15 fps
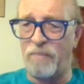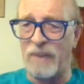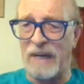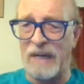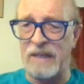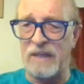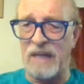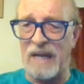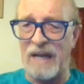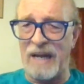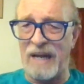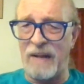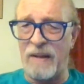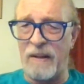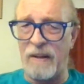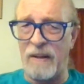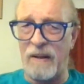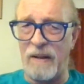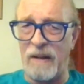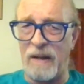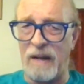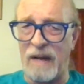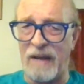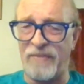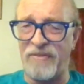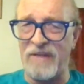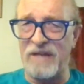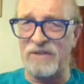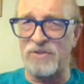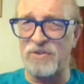but I
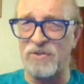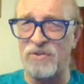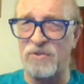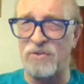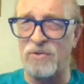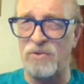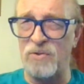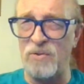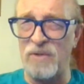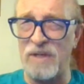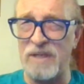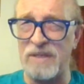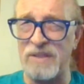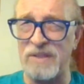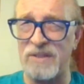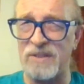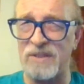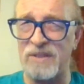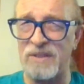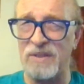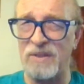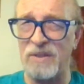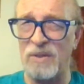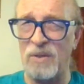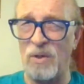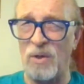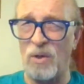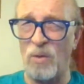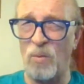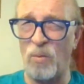think students,
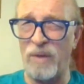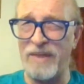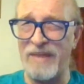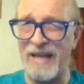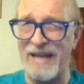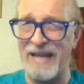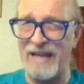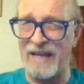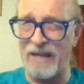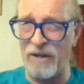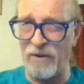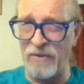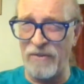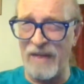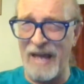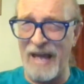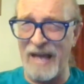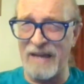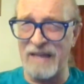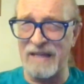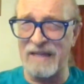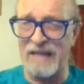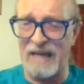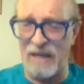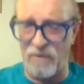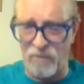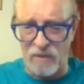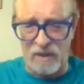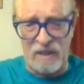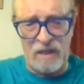when they hear that, they
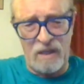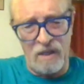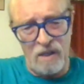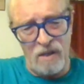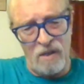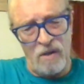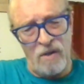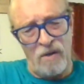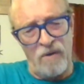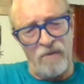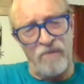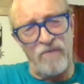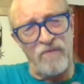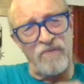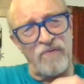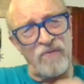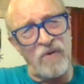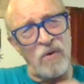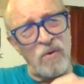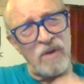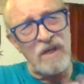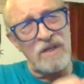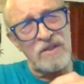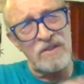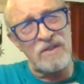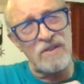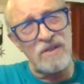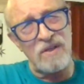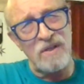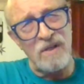get really
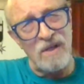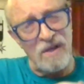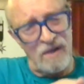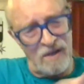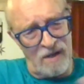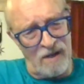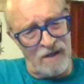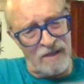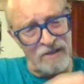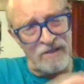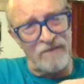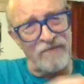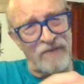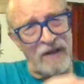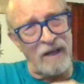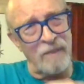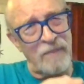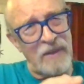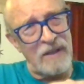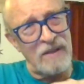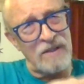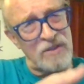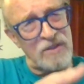focused on developing